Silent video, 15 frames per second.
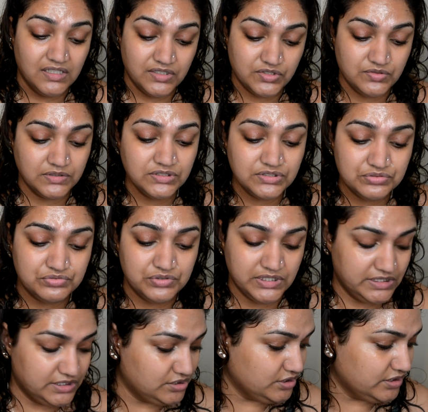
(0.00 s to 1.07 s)
This one's
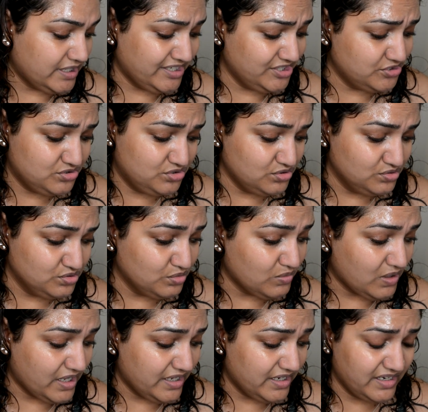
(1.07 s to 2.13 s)
really good. I just don't know
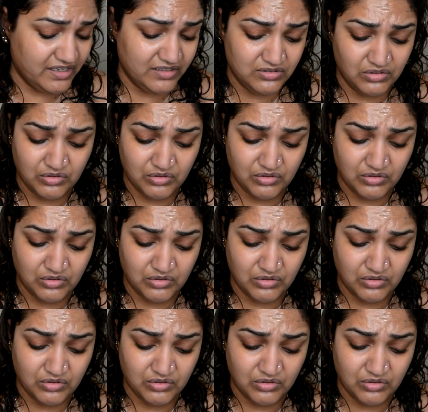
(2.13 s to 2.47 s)
why